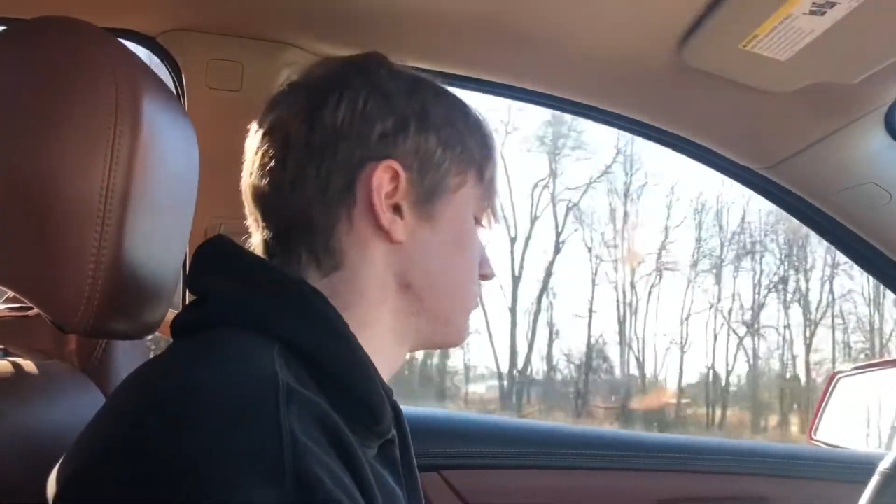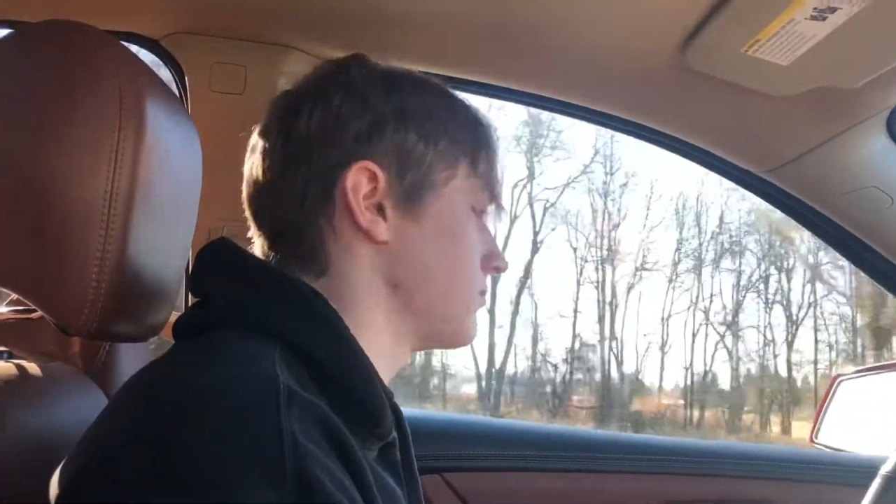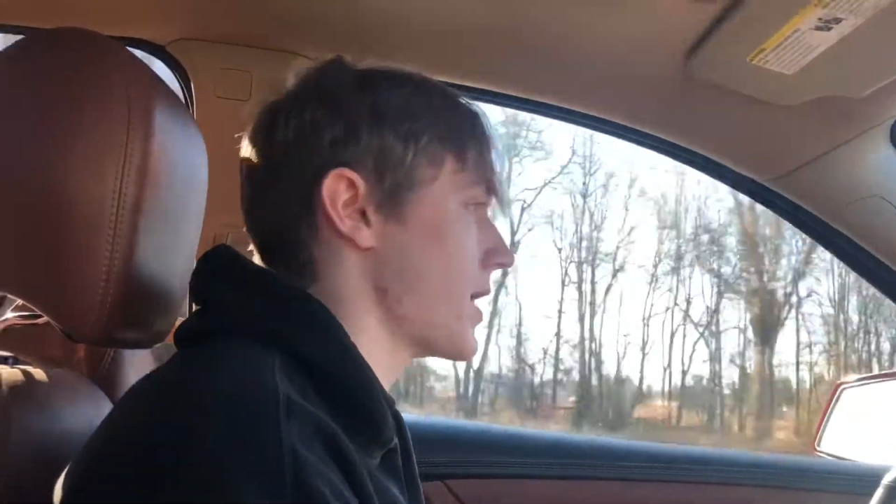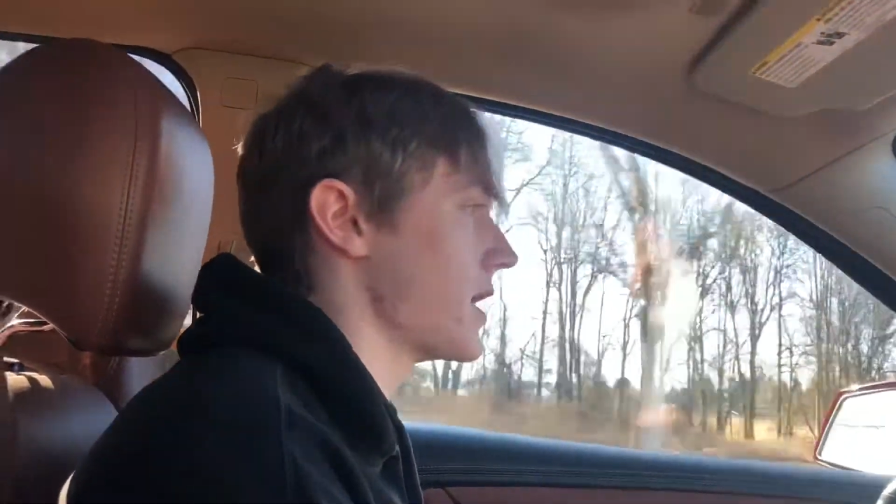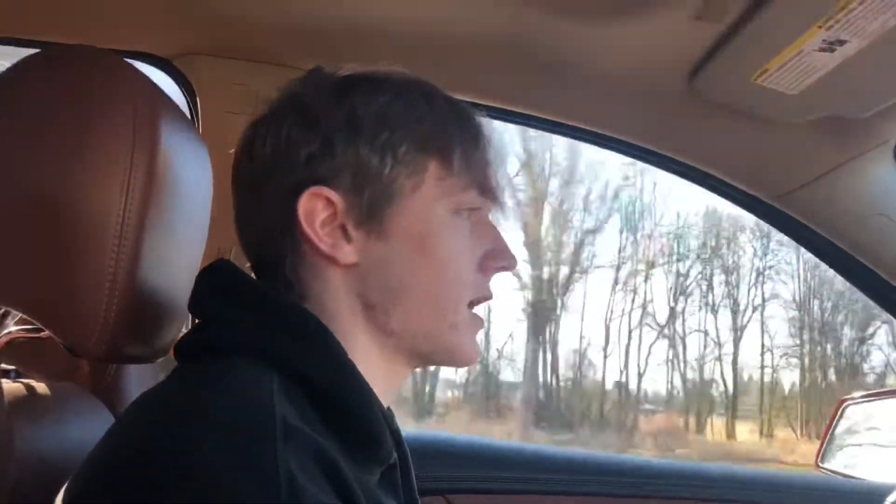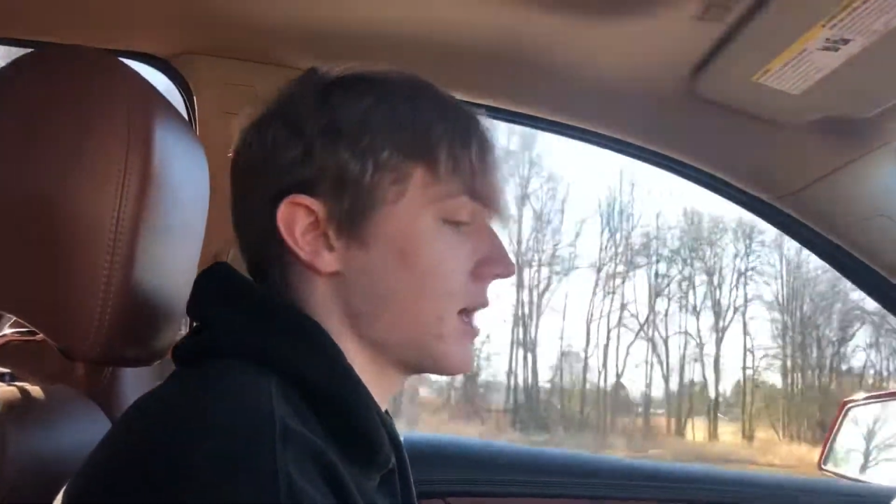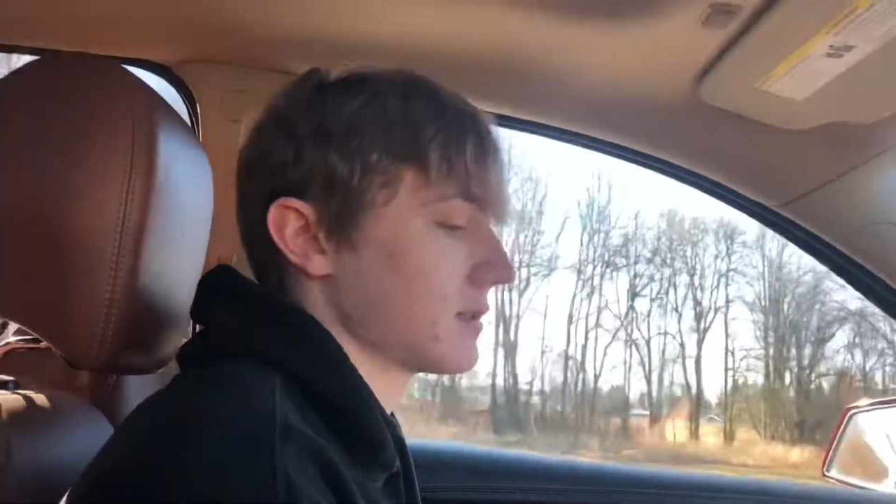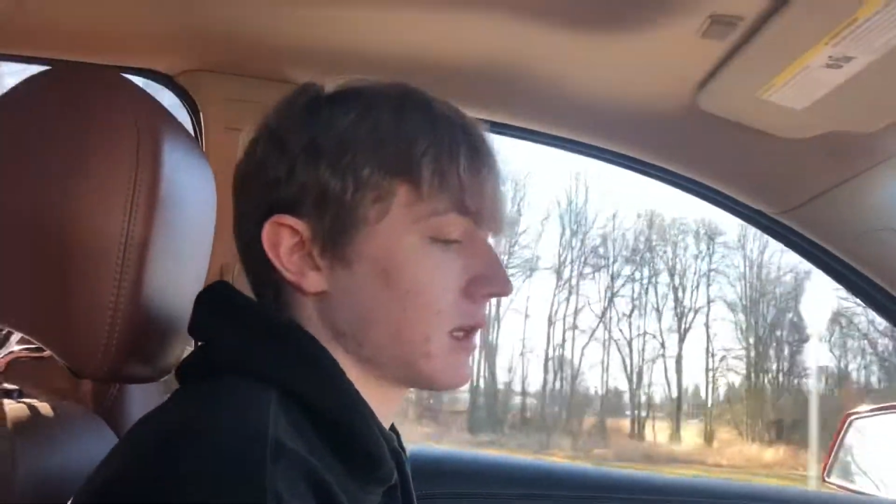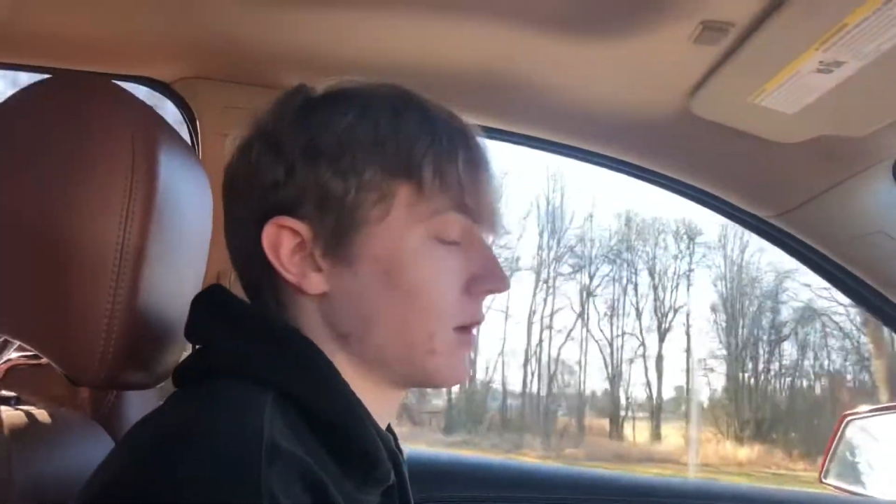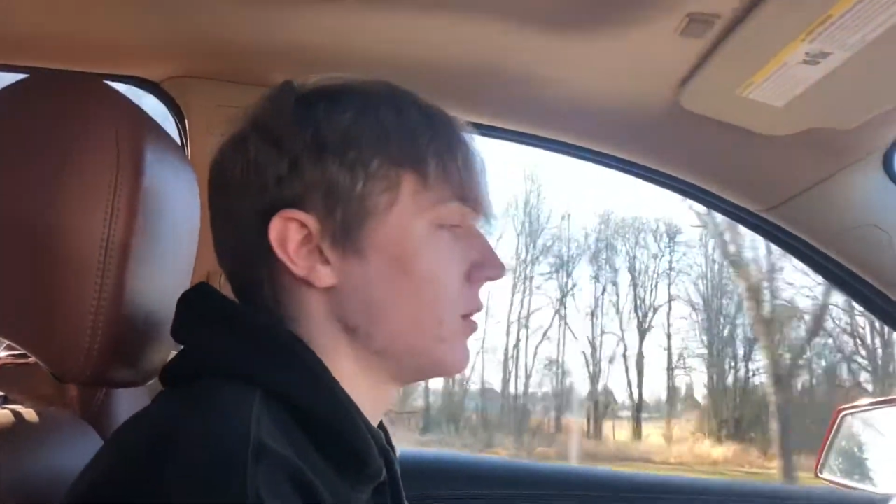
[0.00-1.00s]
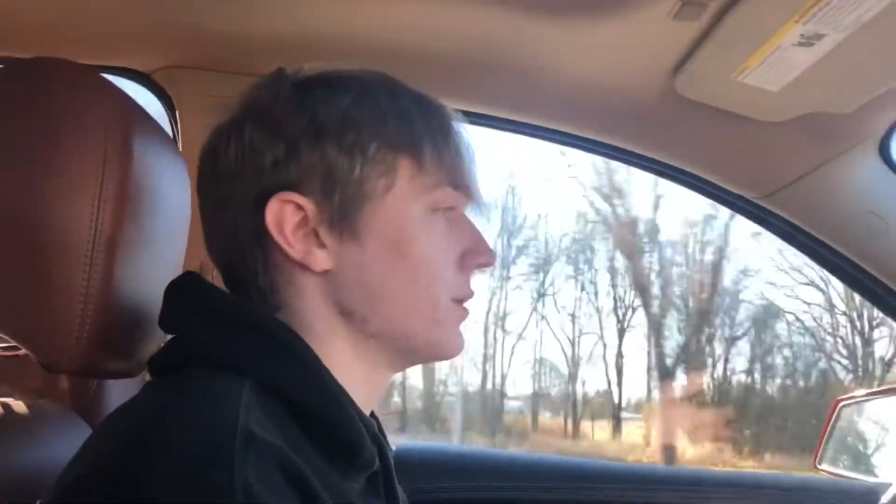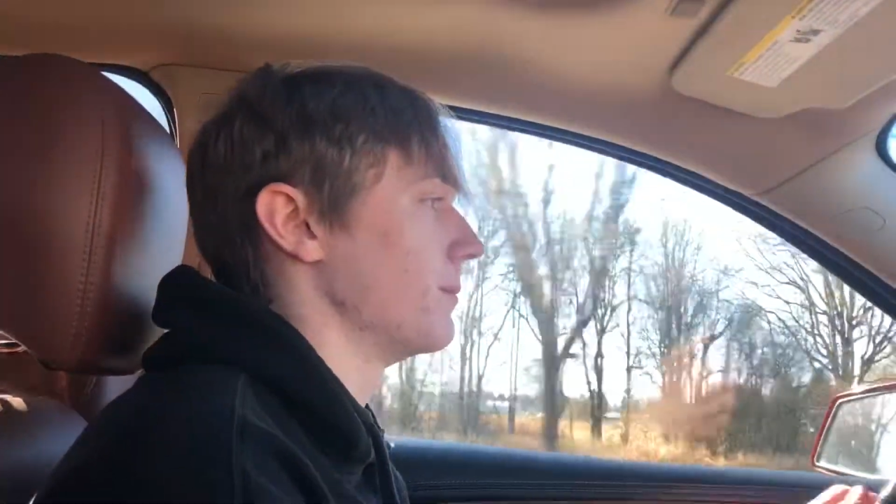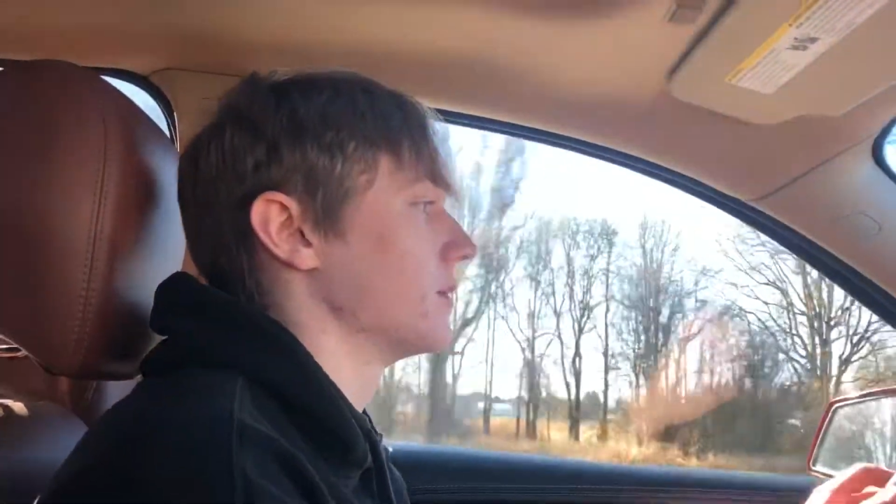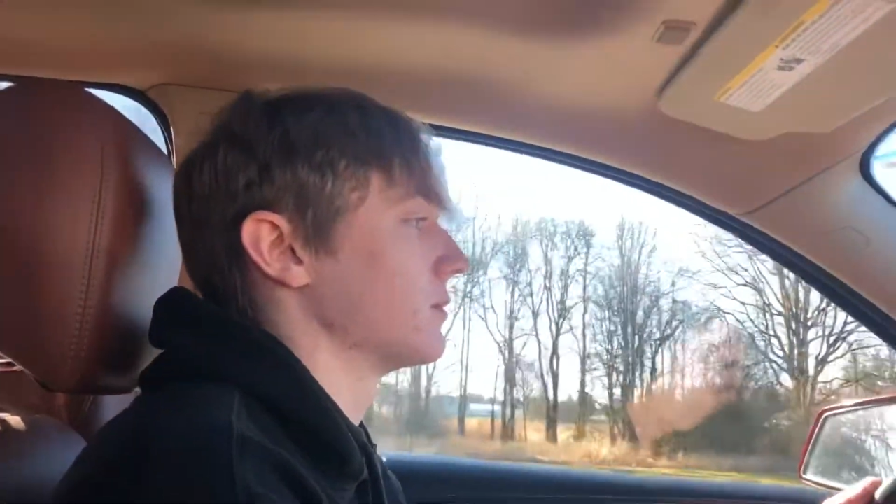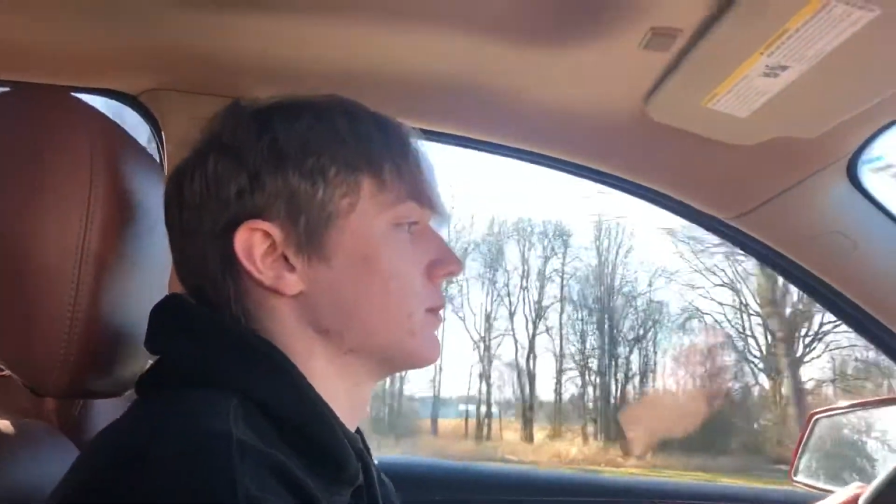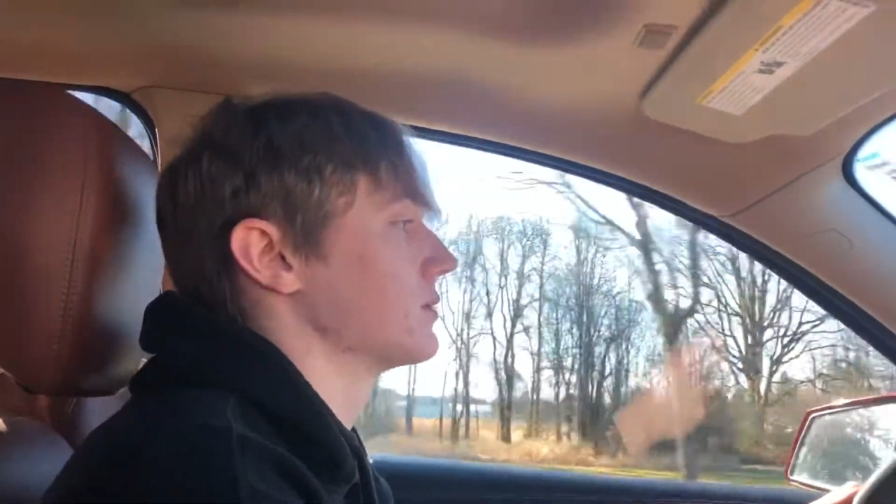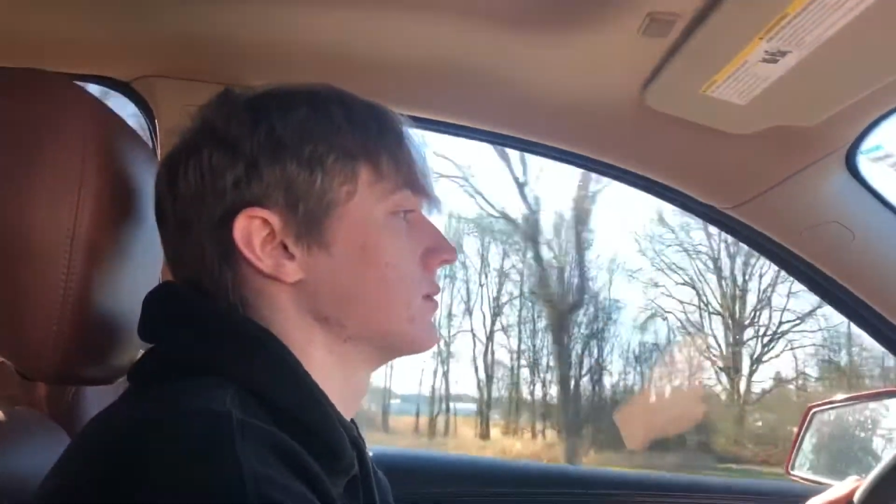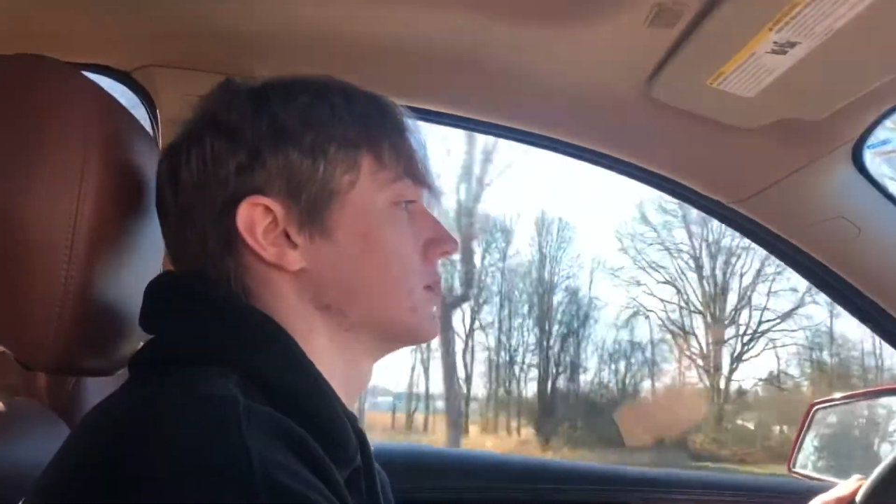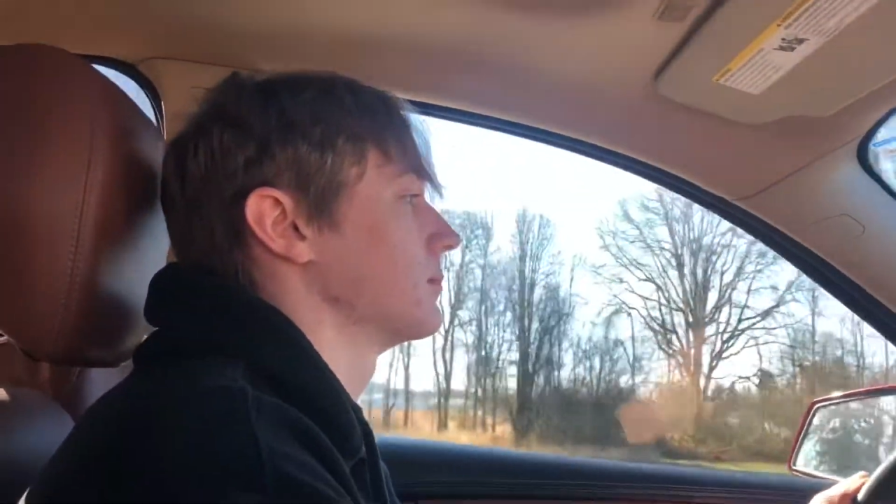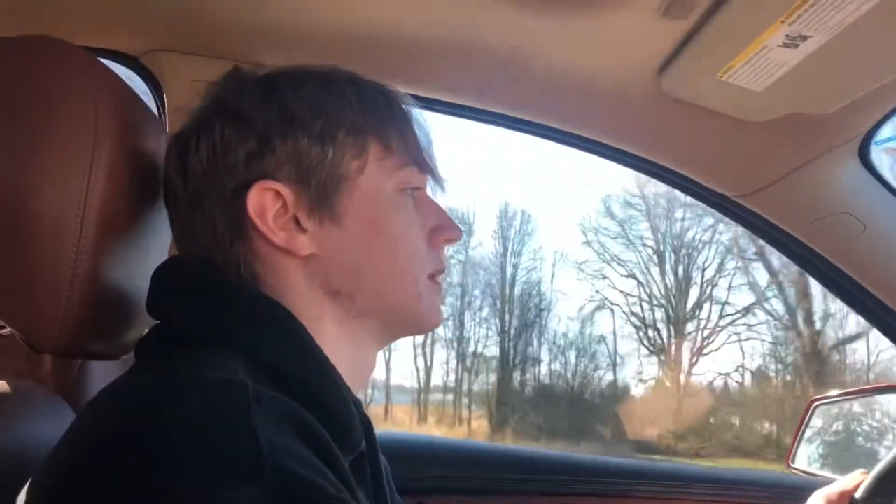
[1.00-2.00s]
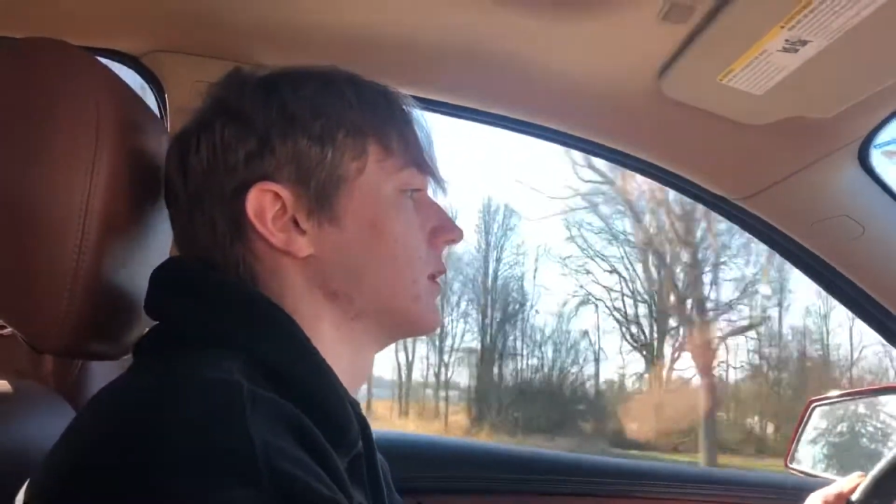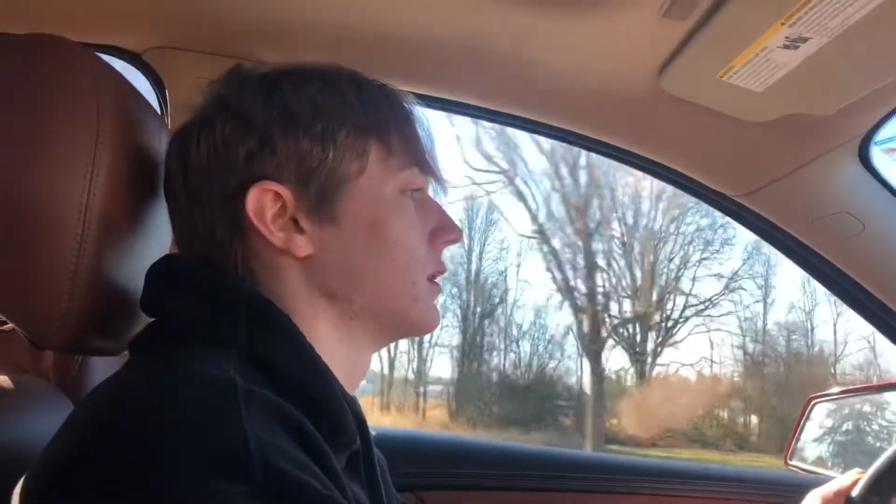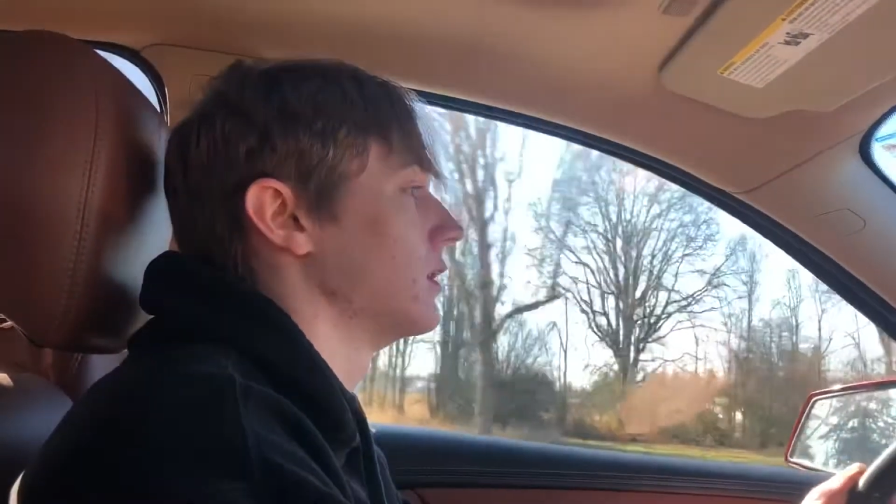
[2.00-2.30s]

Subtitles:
and it has like all the bells and whistles. I mean,